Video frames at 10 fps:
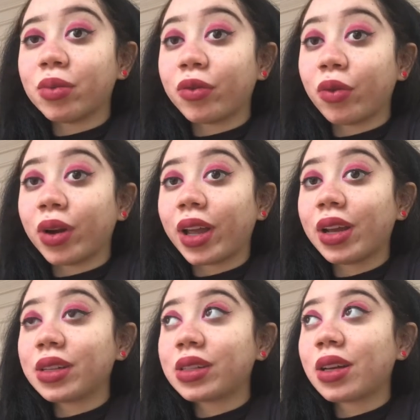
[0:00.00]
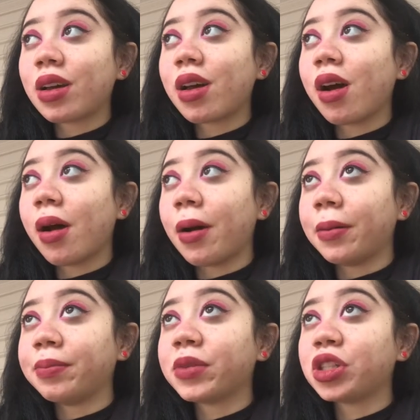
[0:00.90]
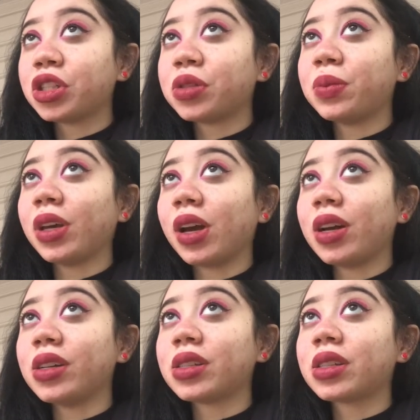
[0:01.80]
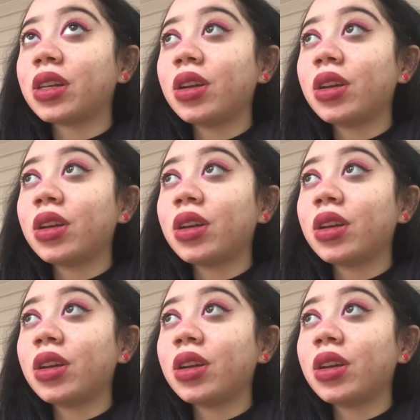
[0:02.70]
beforehand, just because